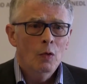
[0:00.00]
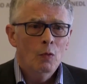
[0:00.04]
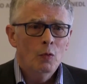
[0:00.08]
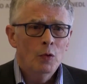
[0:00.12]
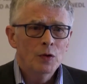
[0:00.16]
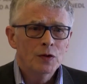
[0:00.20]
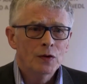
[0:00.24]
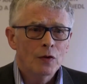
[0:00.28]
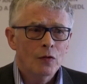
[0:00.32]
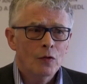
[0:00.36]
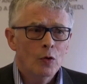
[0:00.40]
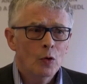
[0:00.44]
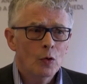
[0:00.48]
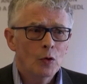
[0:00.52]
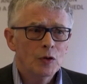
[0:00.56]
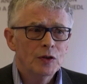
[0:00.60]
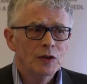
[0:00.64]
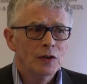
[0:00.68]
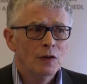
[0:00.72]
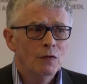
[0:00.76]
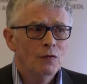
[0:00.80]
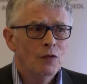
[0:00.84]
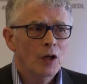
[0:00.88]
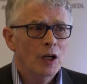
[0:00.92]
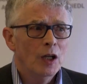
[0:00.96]
was, of course,
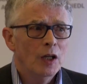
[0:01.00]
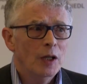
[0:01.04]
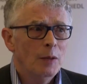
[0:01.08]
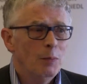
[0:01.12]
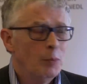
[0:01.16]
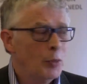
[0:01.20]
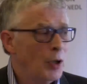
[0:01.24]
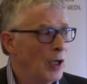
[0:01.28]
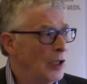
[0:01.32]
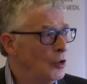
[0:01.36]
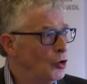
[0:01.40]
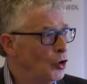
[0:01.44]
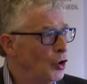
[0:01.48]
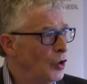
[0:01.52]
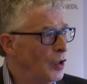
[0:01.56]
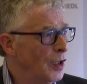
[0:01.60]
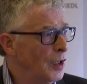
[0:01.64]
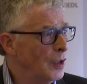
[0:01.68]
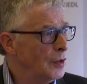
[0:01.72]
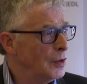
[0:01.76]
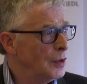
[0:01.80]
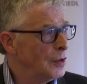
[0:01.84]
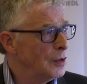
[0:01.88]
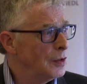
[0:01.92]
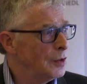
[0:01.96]
severely
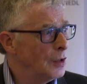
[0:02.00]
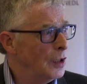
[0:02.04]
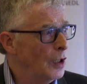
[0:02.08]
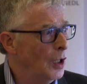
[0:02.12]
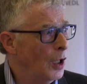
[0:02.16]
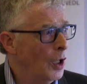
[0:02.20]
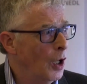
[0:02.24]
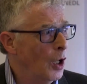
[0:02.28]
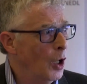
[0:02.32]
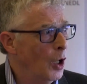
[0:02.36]
prejudiced